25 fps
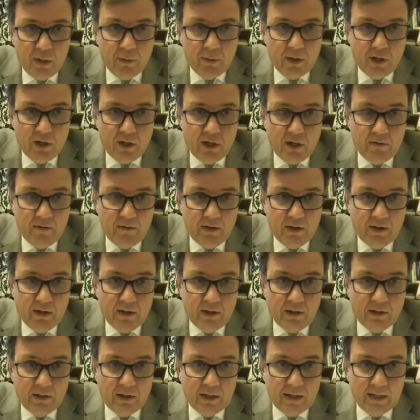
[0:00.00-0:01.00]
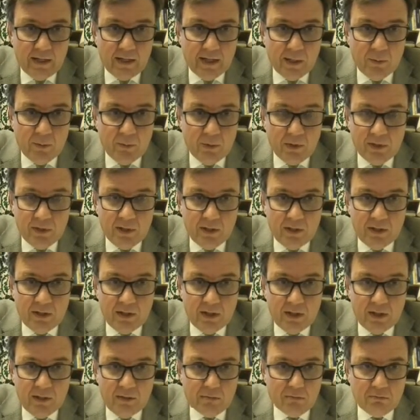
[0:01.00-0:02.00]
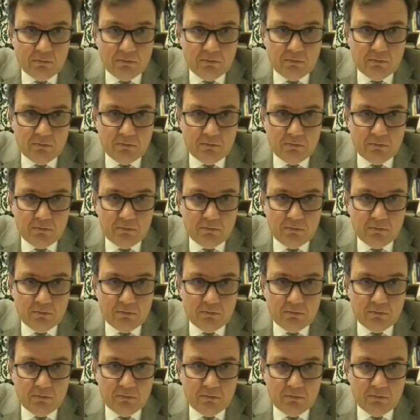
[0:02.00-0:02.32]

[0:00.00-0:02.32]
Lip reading: much over the last decade, but they're still,